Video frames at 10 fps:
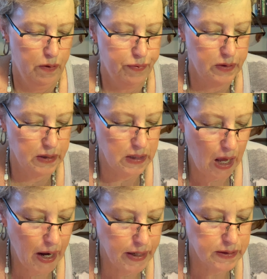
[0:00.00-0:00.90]
For the
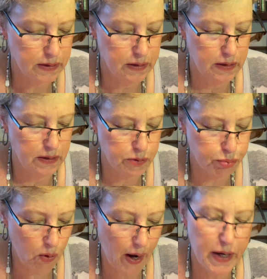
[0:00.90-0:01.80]
night is
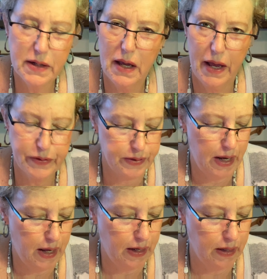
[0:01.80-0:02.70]
bright as
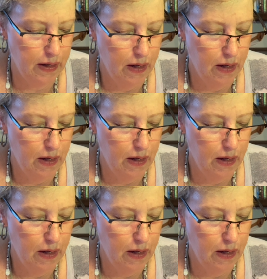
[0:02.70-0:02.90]
day,